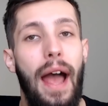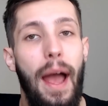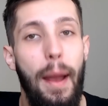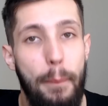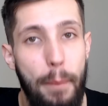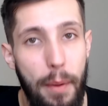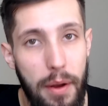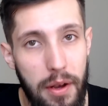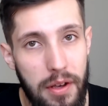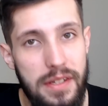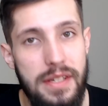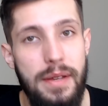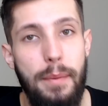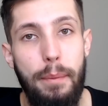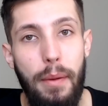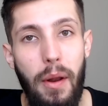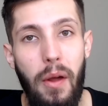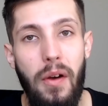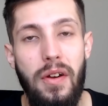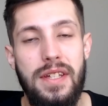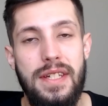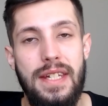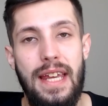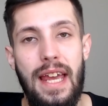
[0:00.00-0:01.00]
because it
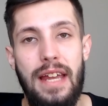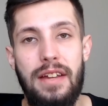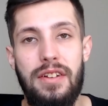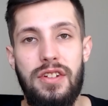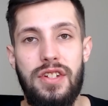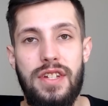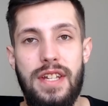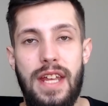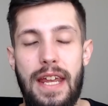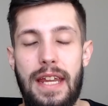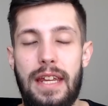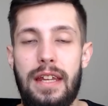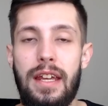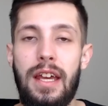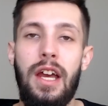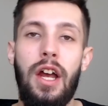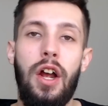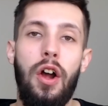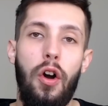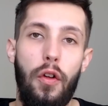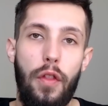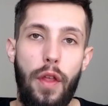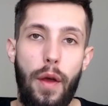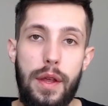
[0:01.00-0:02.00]
blocks DHT.
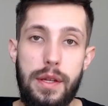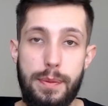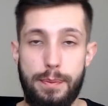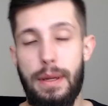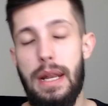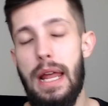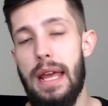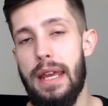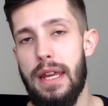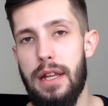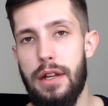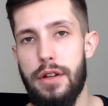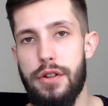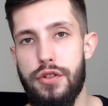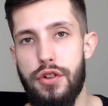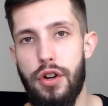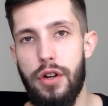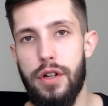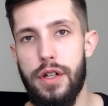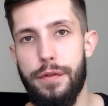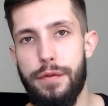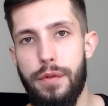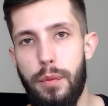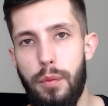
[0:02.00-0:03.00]
Although its molecular
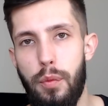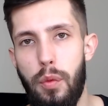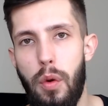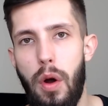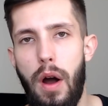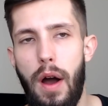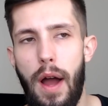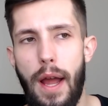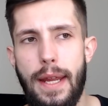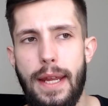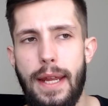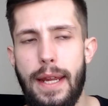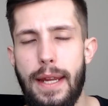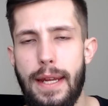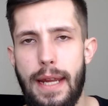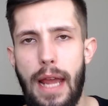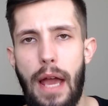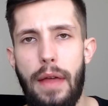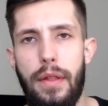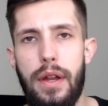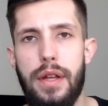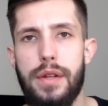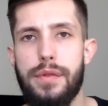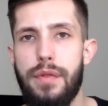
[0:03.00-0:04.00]
structure, from what I can
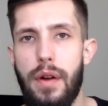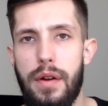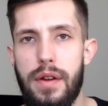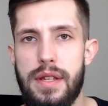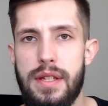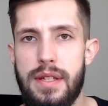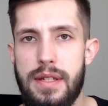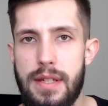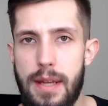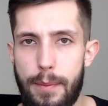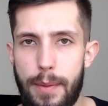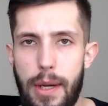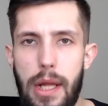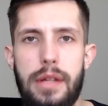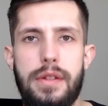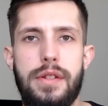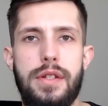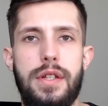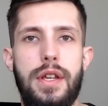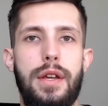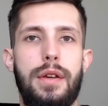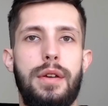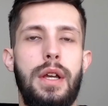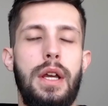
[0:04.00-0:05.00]
gather, is very similar
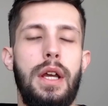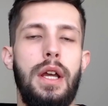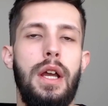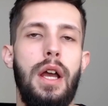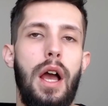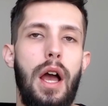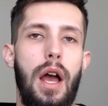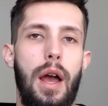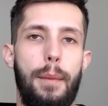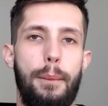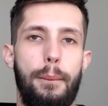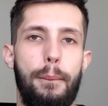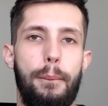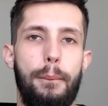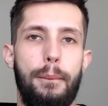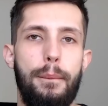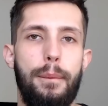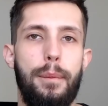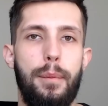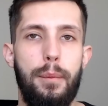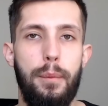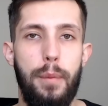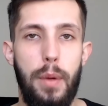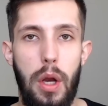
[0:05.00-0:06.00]
to
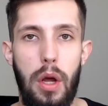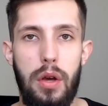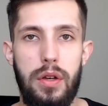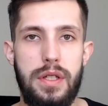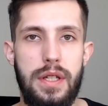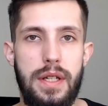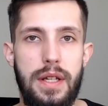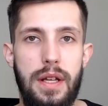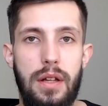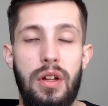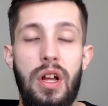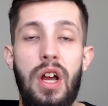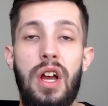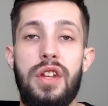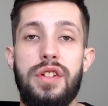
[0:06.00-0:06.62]
minoxidil.